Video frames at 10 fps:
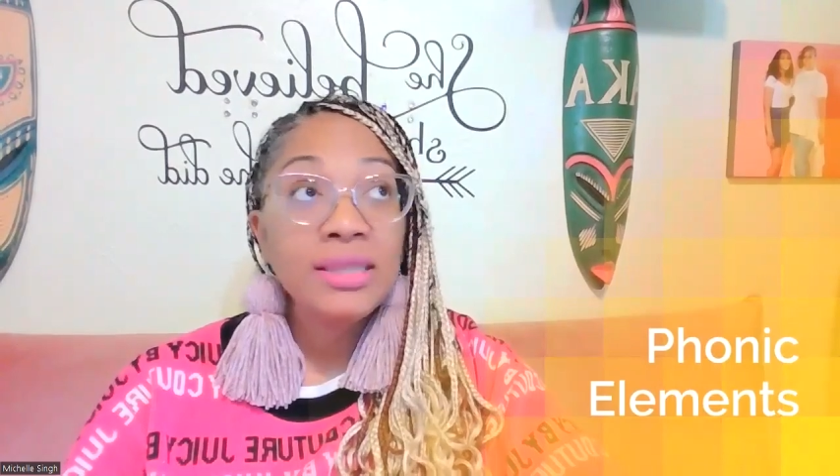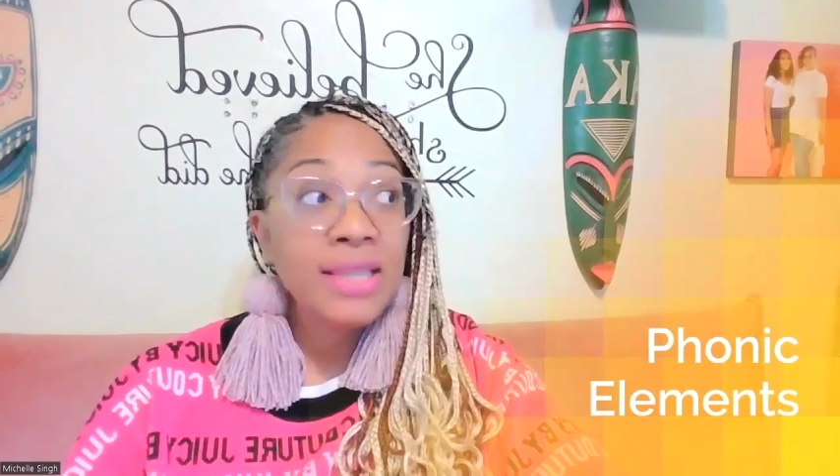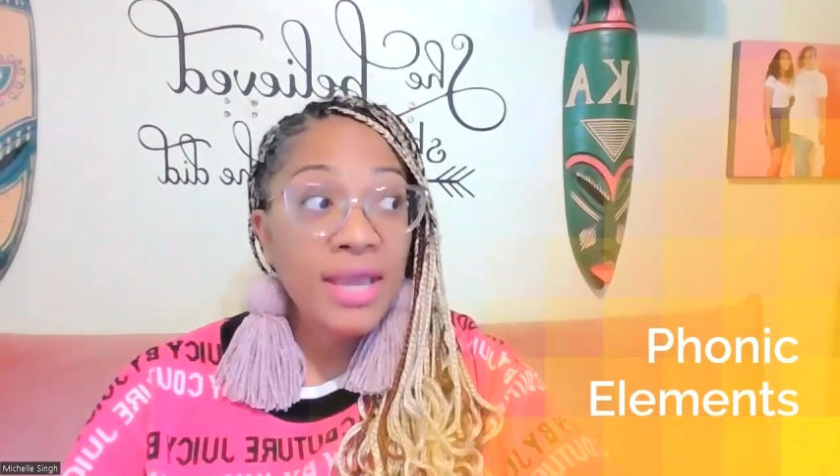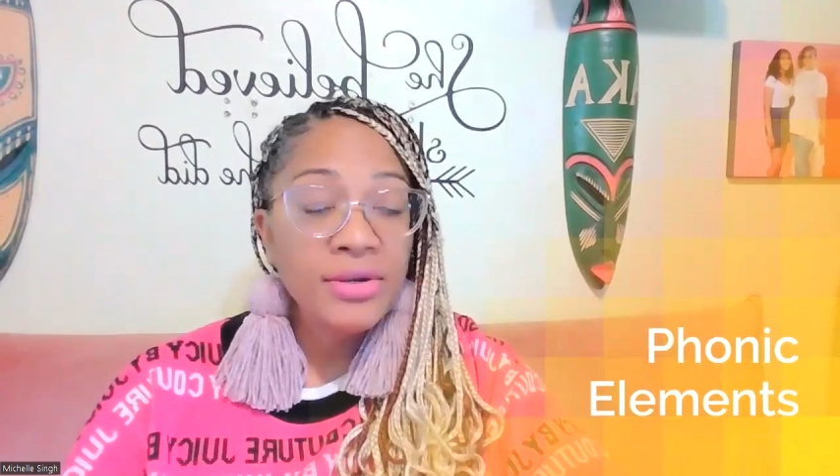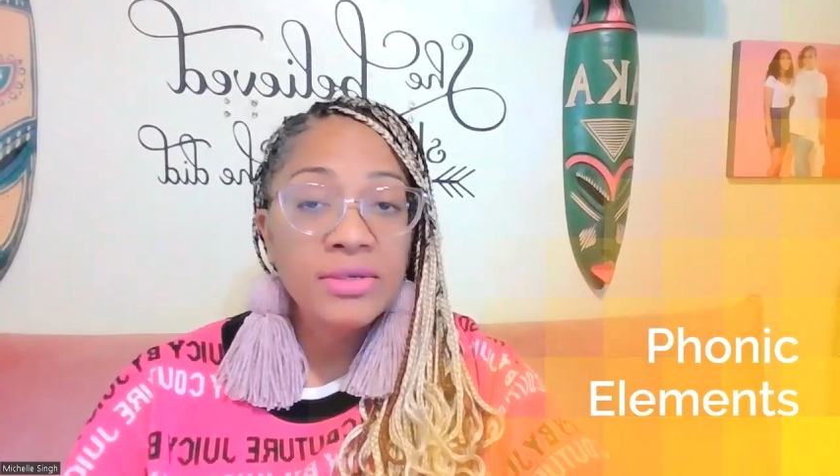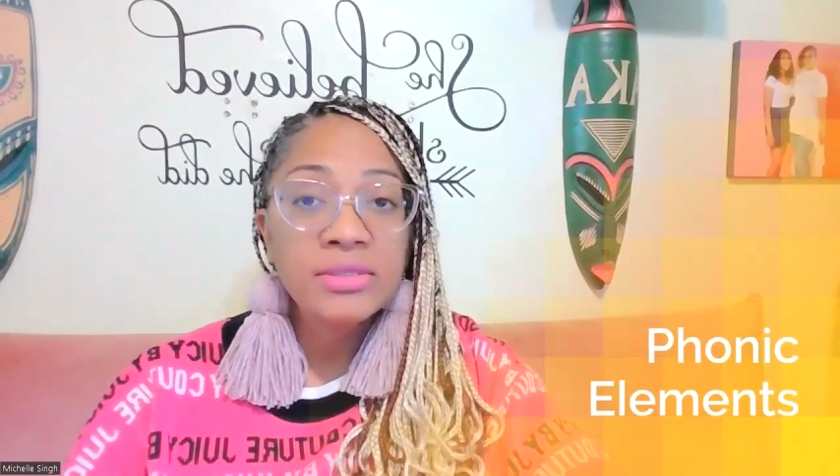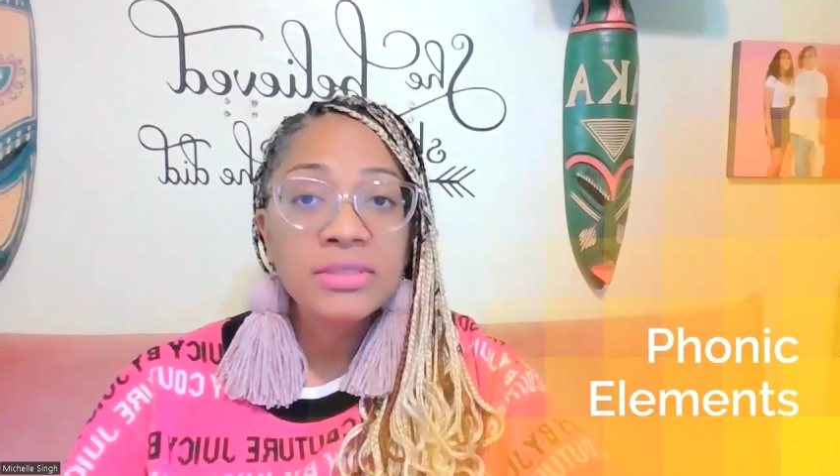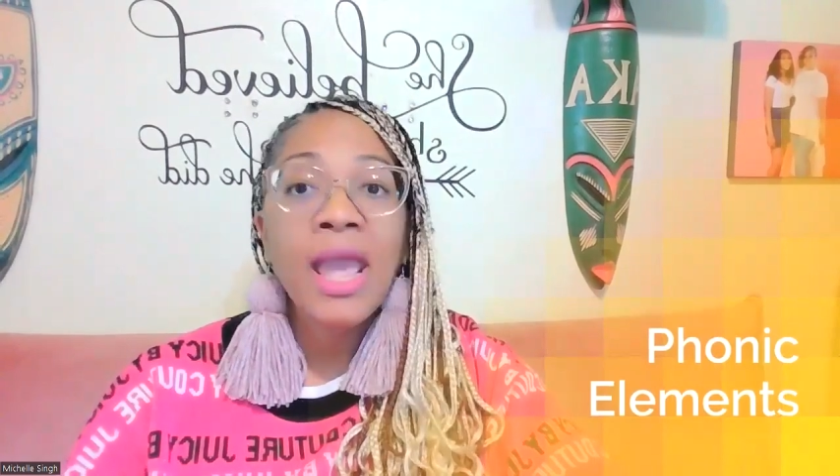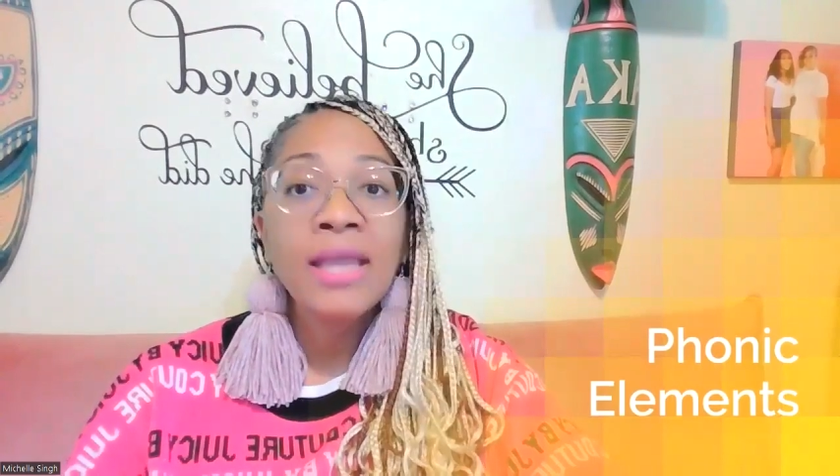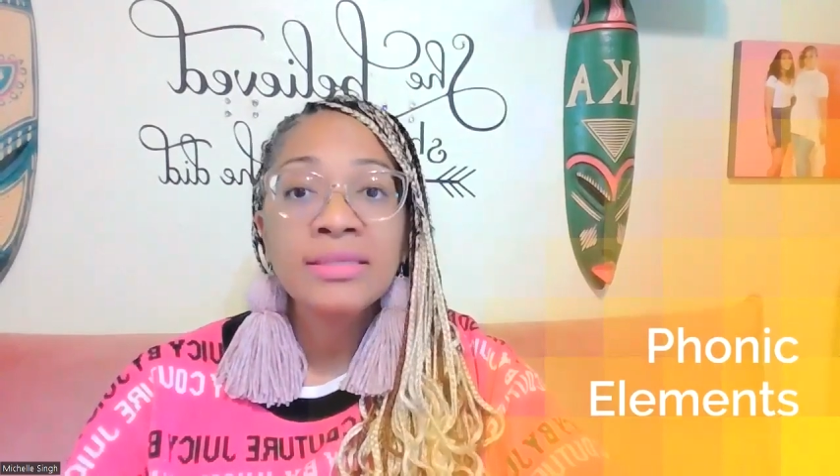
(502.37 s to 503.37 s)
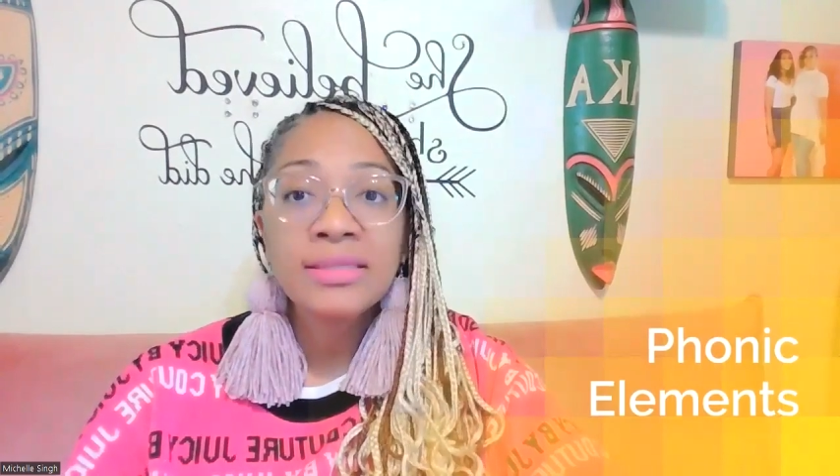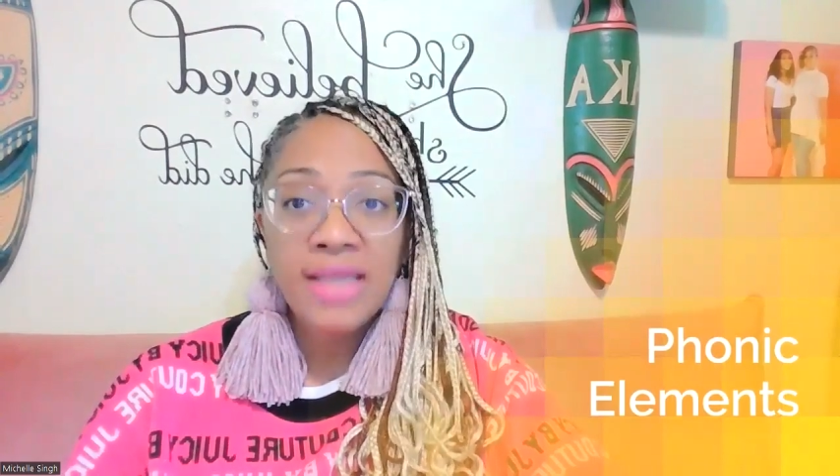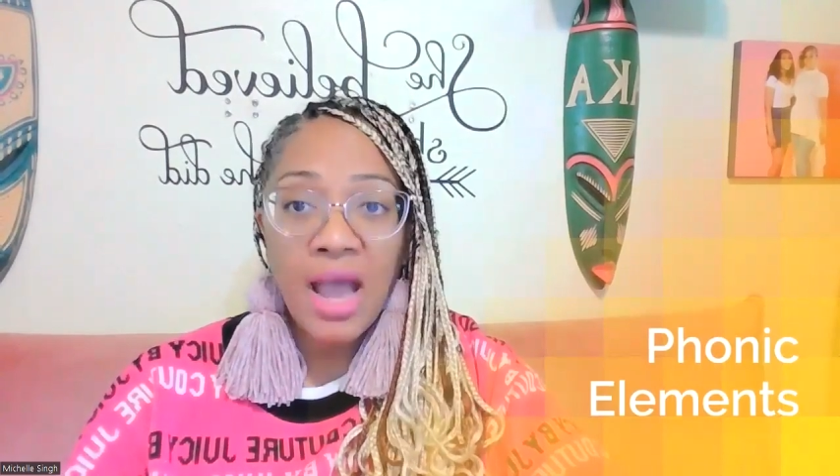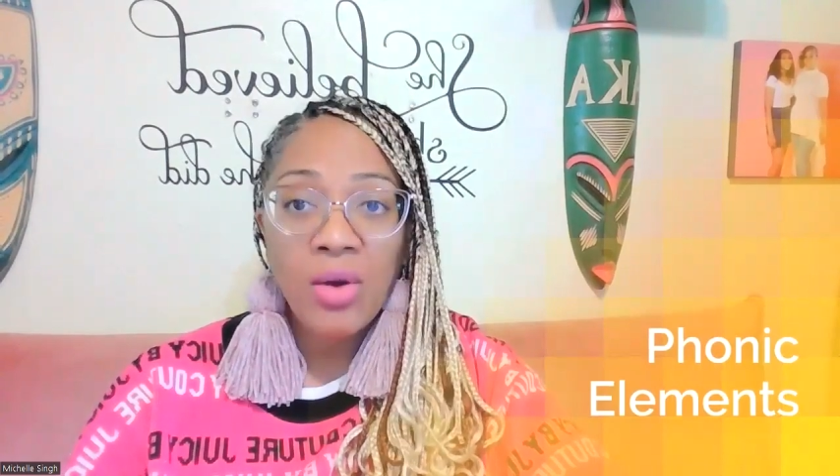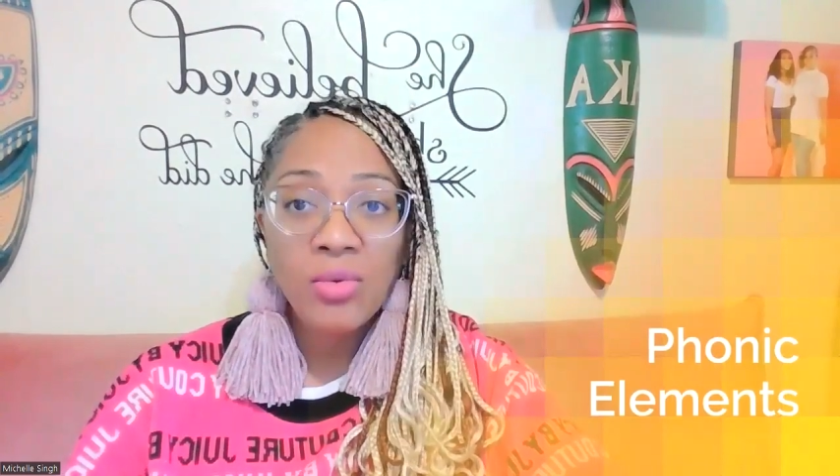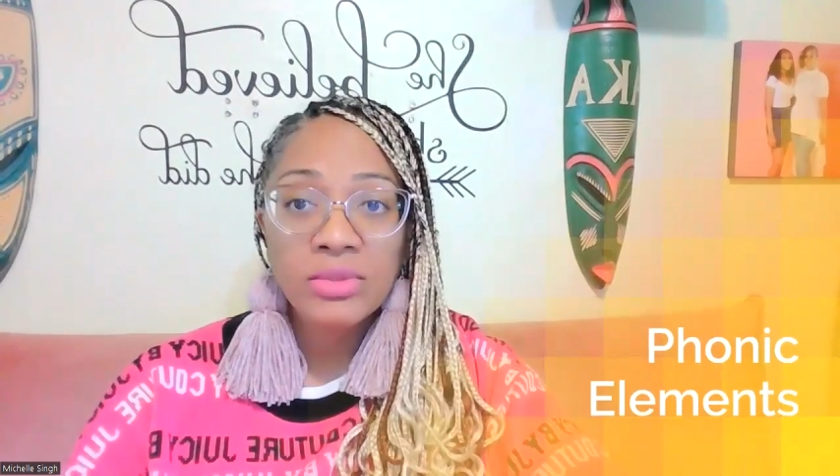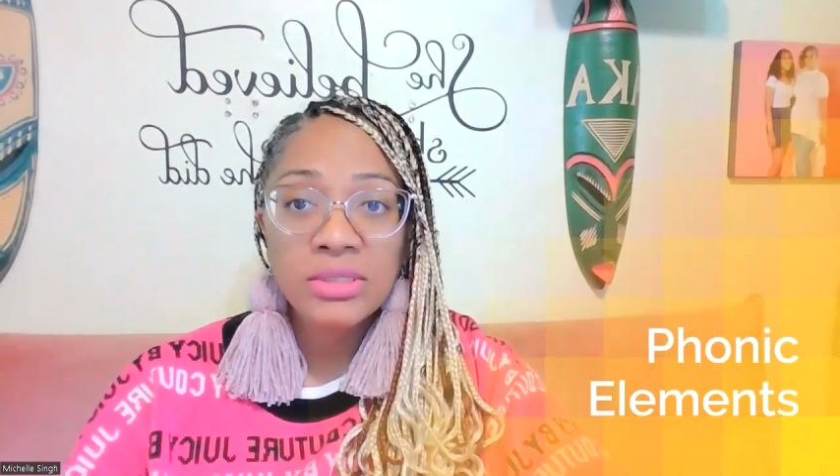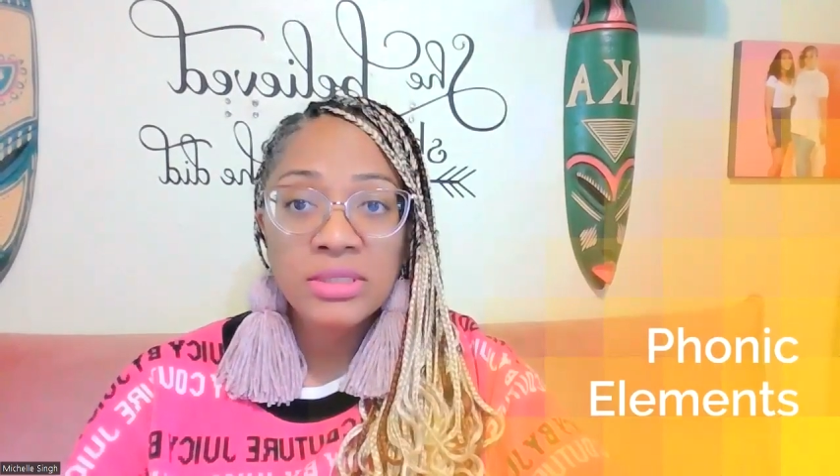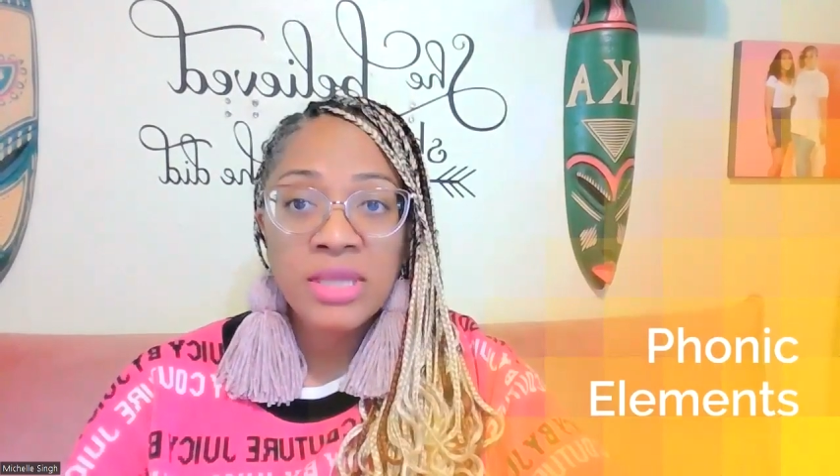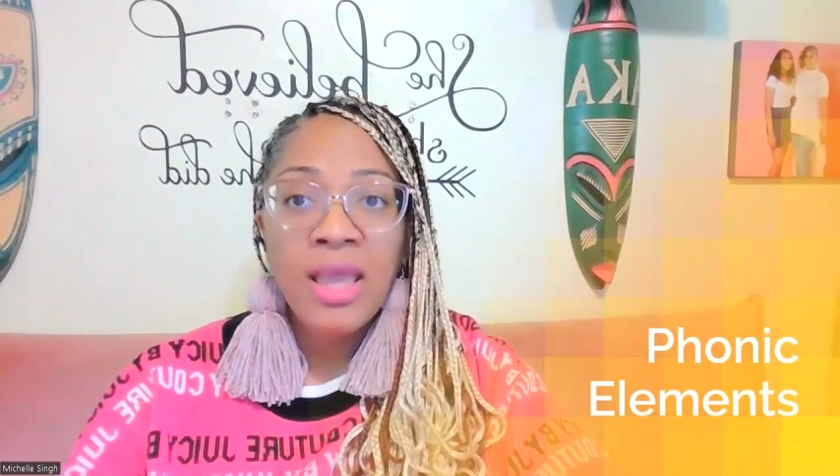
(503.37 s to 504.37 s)
letters and
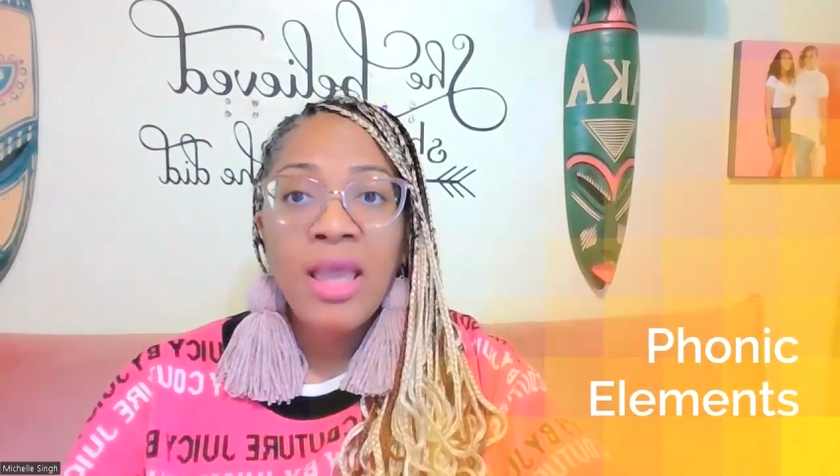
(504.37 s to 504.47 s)
sounds.